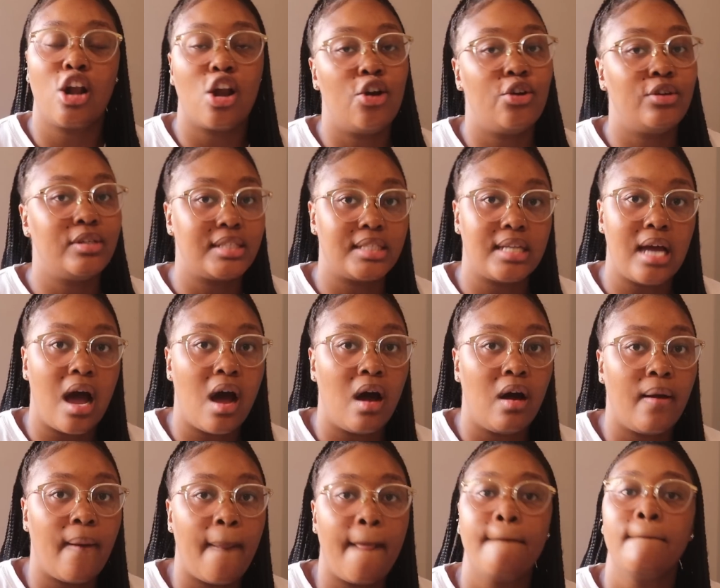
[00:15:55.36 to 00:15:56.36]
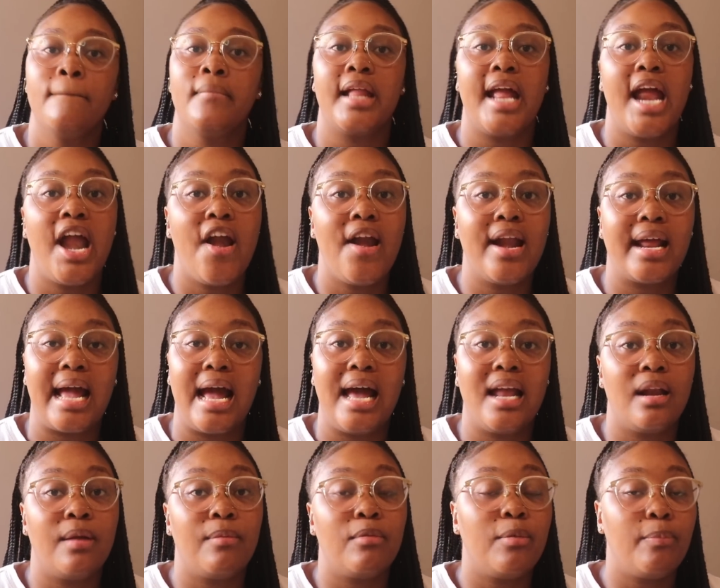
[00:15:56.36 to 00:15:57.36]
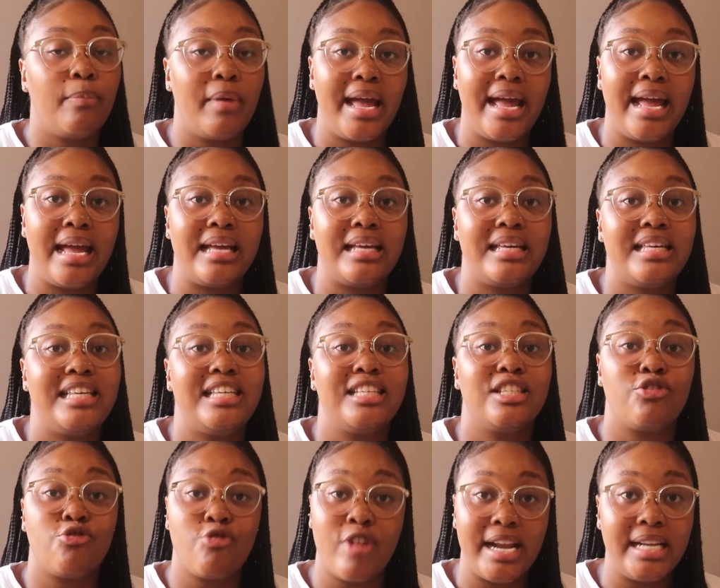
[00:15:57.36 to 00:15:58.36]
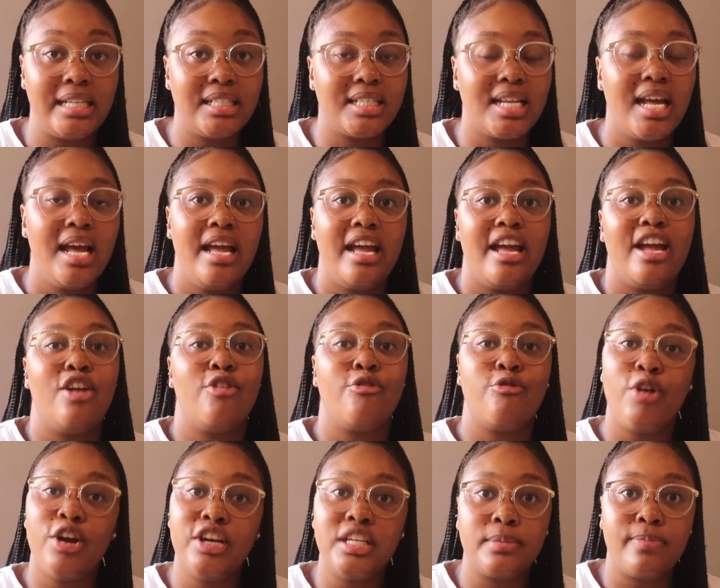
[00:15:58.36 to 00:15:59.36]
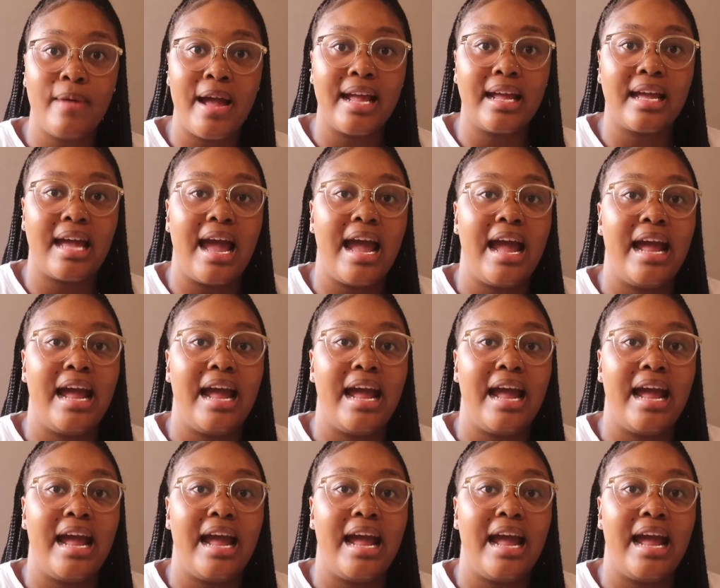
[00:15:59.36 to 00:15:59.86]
close down. Eric hadn't been paying his rent in Rosebank